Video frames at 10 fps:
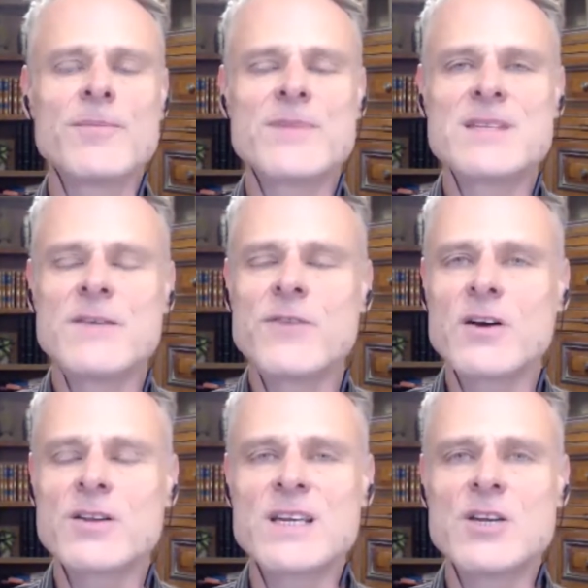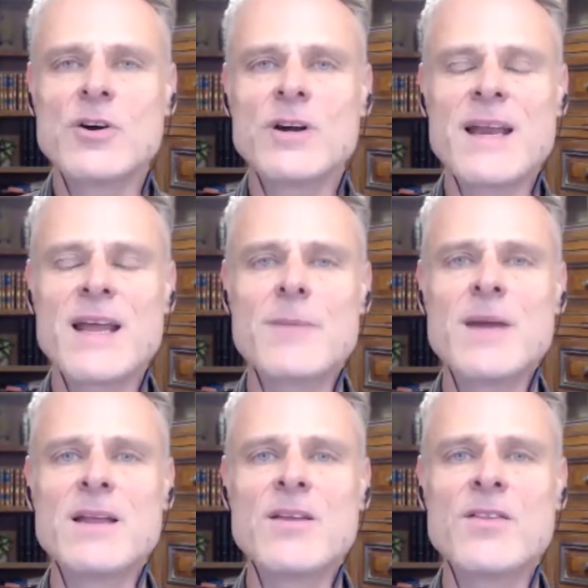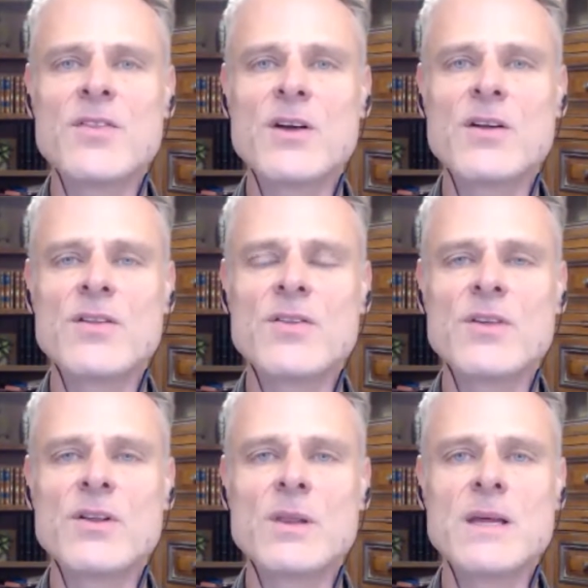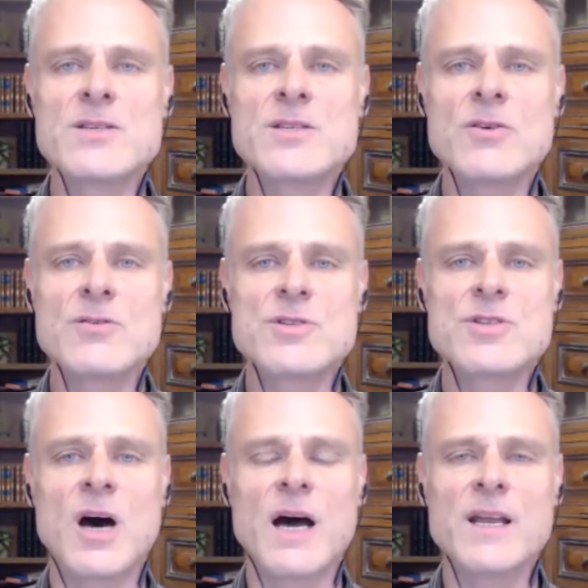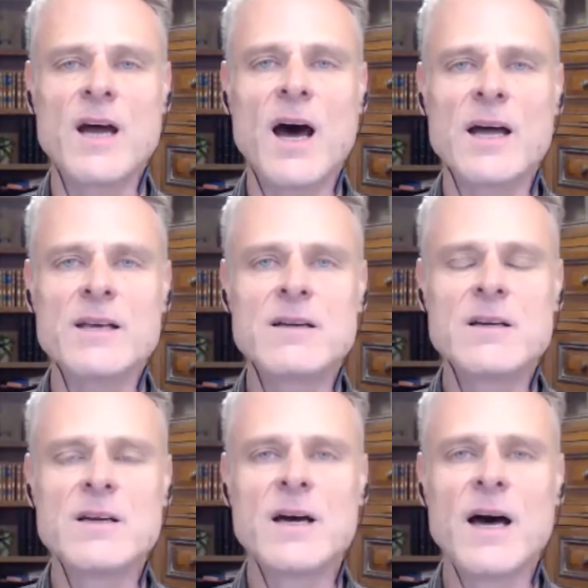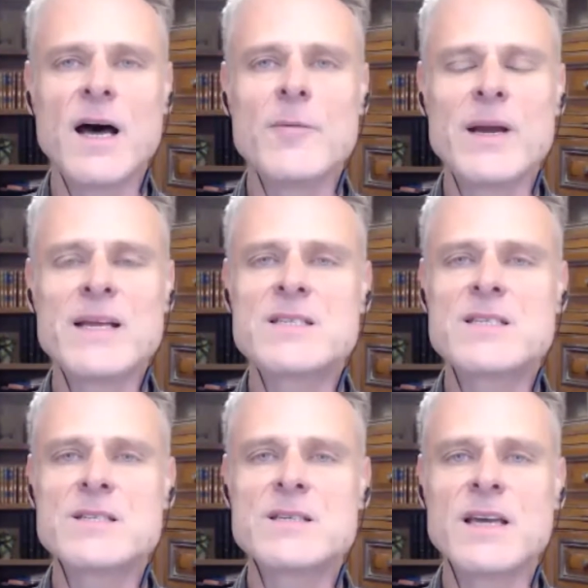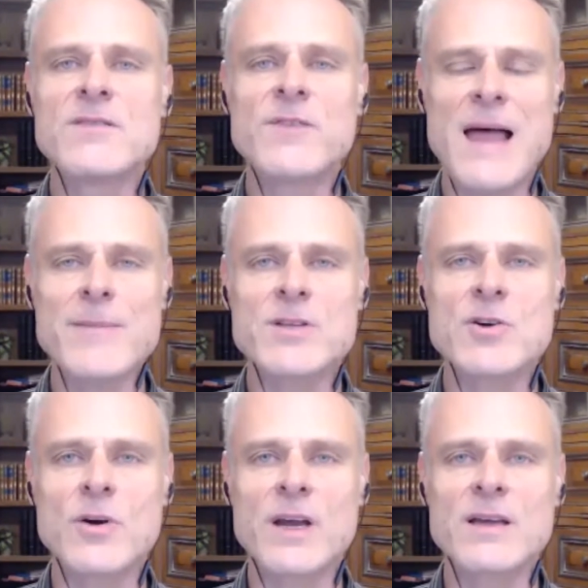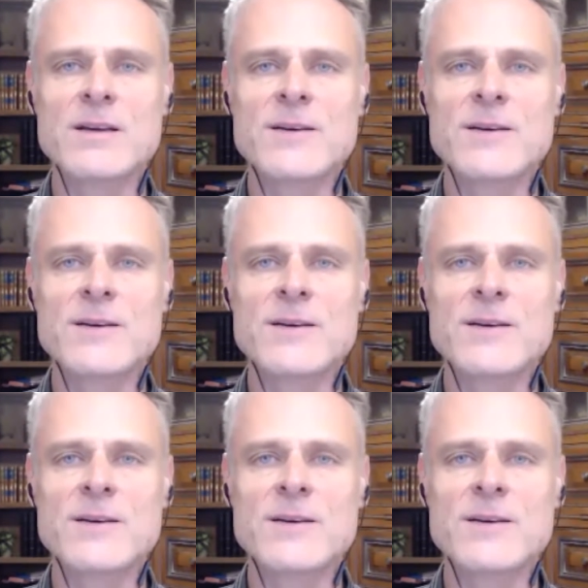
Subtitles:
difficulty urinating. I mean, the list goes on, but it's inflammatory.